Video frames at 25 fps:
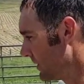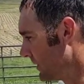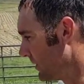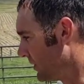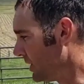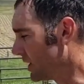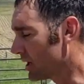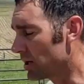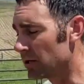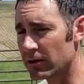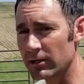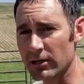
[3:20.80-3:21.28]

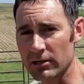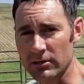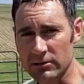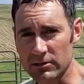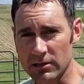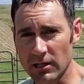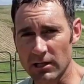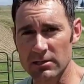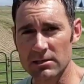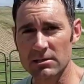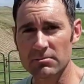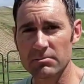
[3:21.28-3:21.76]
There
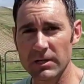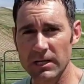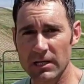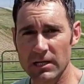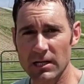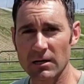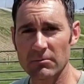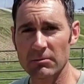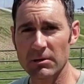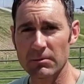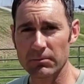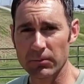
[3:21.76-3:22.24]
does
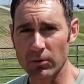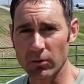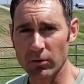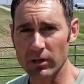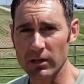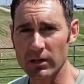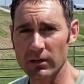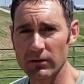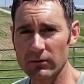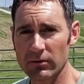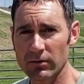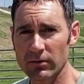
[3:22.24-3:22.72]
become a
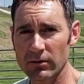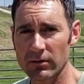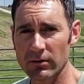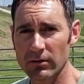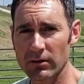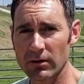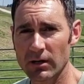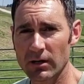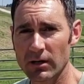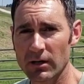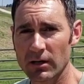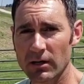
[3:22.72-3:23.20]
point
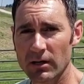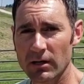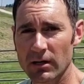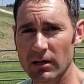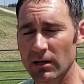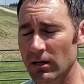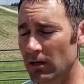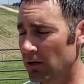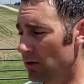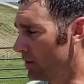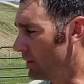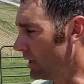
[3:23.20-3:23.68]

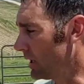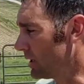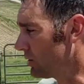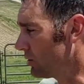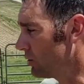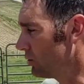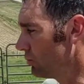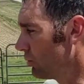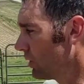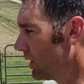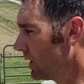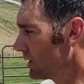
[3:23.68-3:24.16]
that
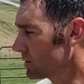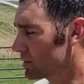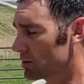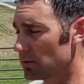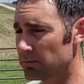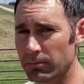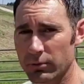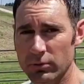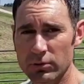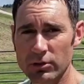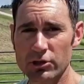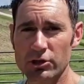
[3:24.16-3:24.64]
you want to
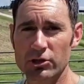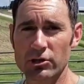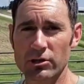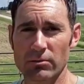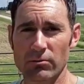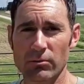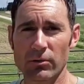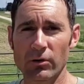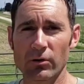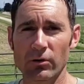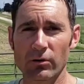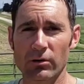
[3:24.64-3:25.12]
push your
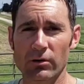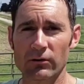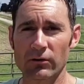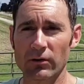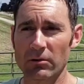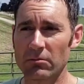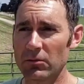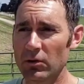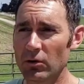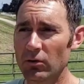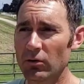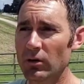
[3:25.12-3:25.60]
mule, because a
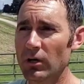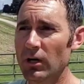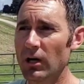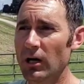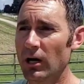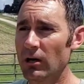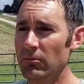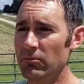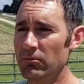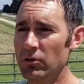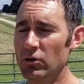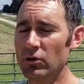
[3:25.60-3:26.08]
mule
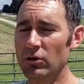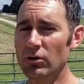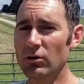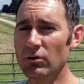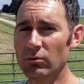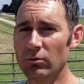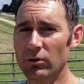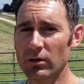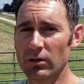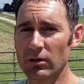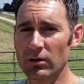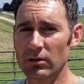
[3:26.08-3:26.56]

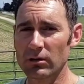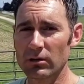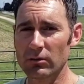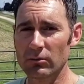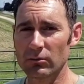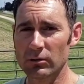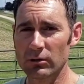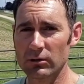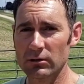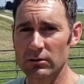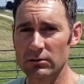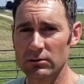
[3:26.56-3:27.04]

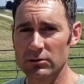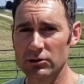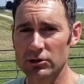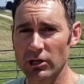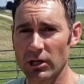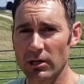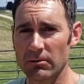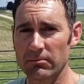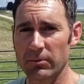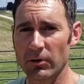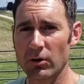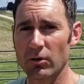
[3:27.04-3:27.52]
will
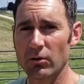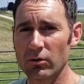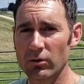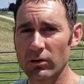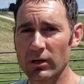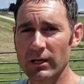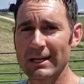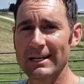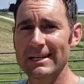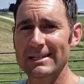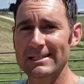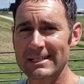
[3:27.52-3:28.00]
jump
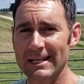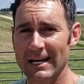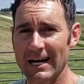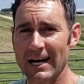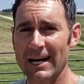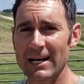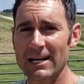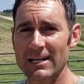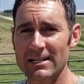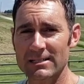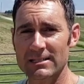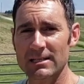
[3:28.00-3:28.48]
only as
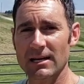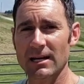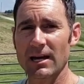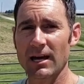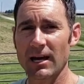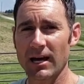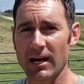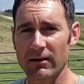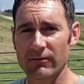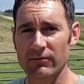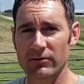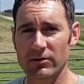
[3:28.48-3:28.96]
high as they
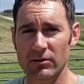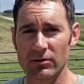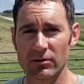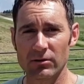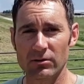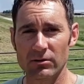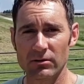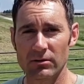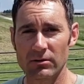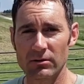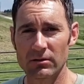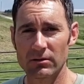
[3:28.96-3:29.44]
have to.
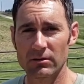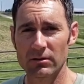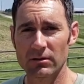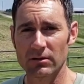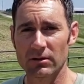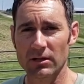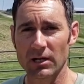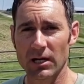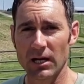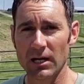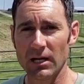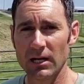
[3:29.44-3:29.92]

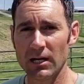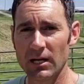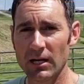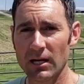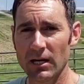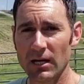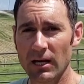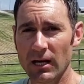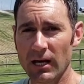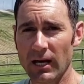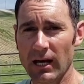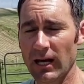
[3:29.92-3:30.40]
Okay,
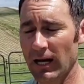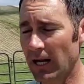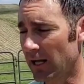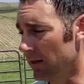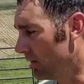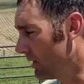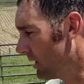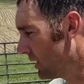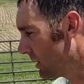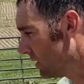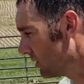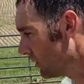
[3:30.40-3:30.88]
and I
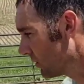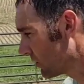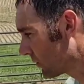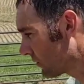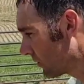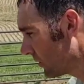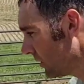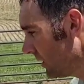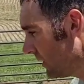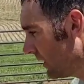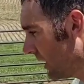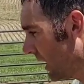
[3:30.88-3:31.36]
think you'll
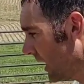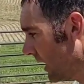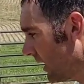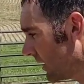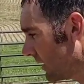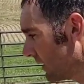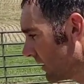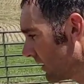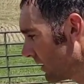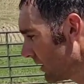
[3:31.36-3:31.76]
see that.